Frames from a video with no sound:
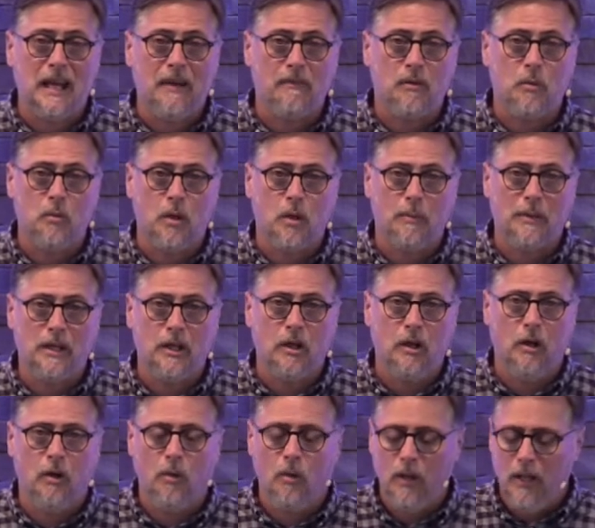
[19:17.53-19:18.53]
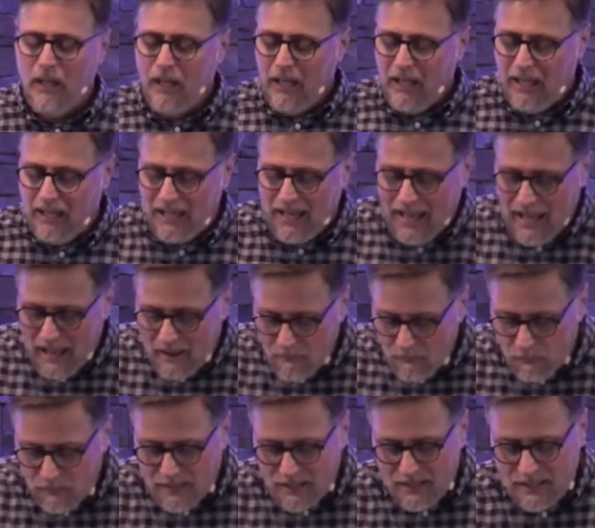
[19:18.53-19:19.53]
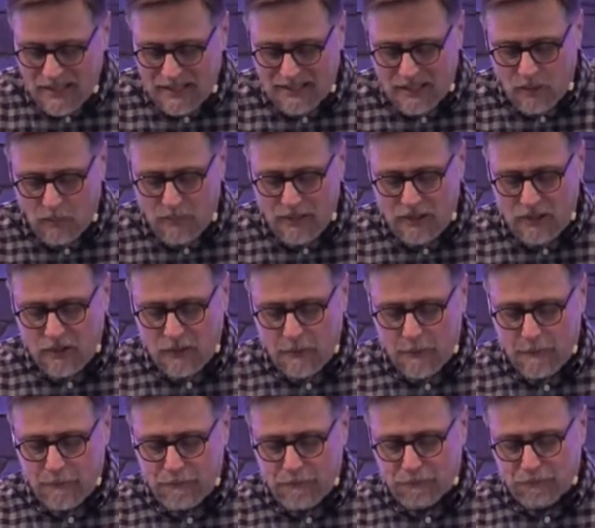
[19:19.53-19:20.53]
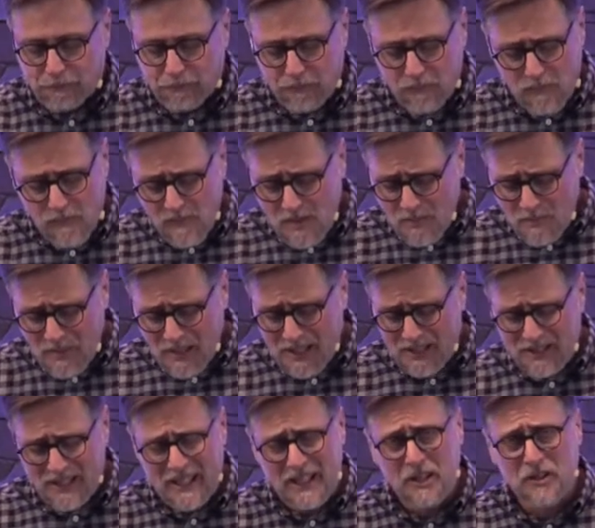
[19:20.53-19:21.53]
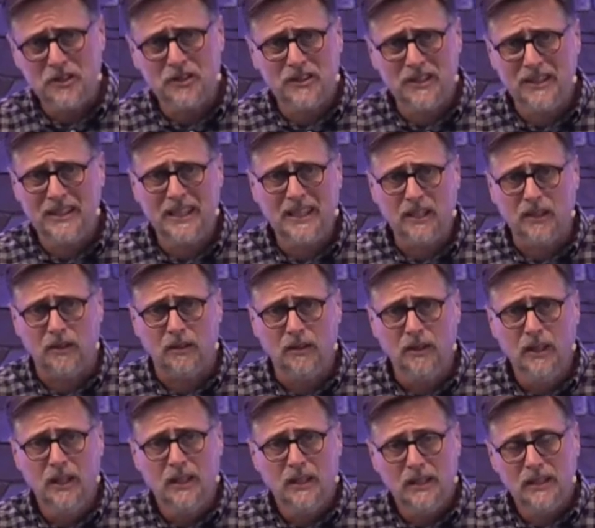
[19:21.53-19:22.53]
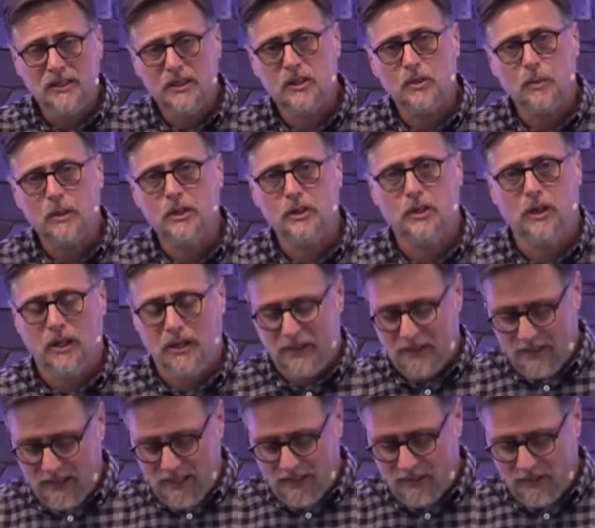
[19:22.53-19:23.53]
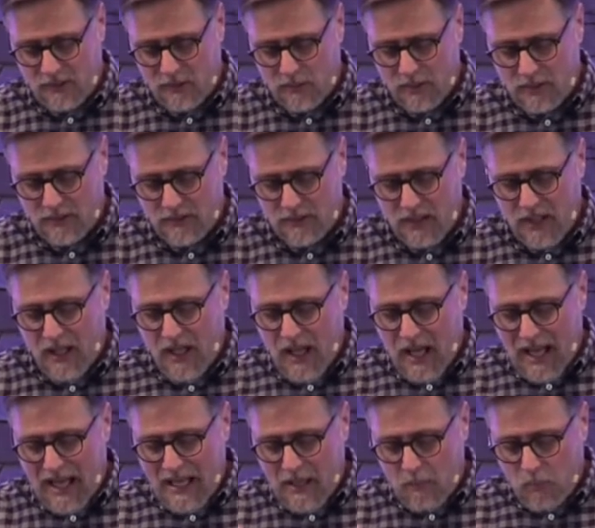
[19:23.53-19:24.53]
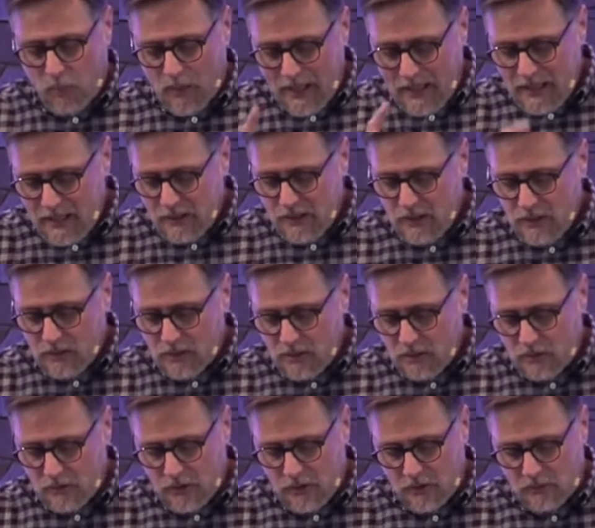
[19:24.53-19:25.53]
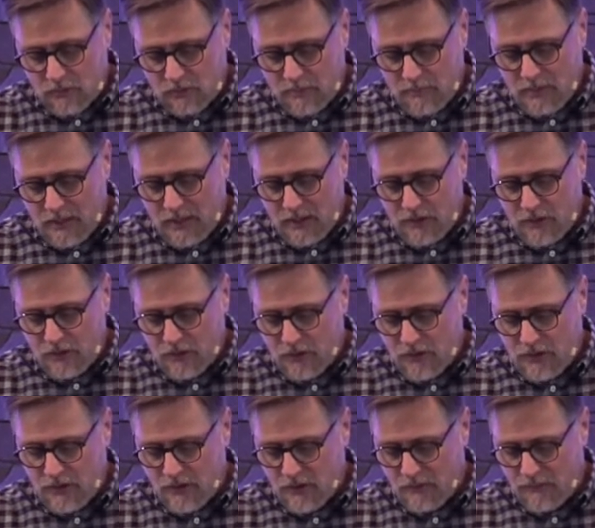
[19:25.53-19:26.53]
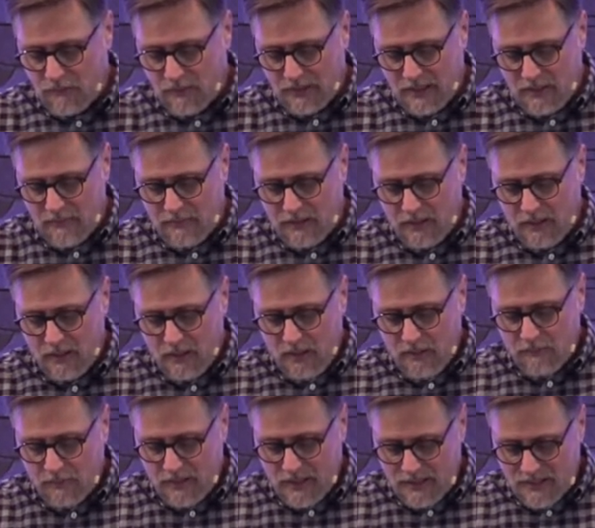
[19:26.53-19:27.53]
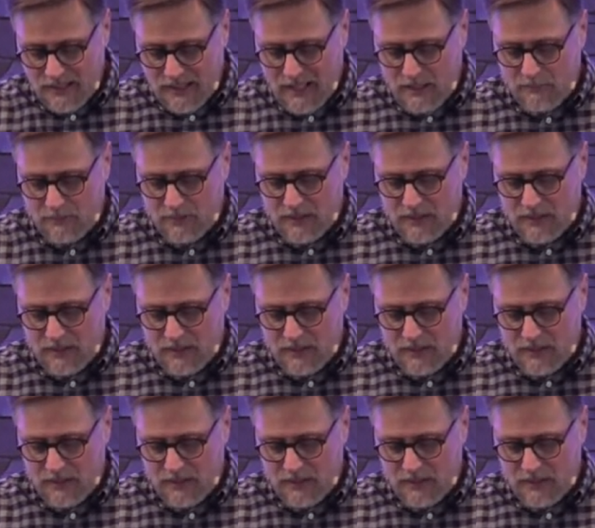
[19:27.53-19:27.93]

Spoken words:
everywhere we go in everything that we do. Because here's the deal. This is what John says to us. I am writing to you, little children, because your sins are forgiven for his name's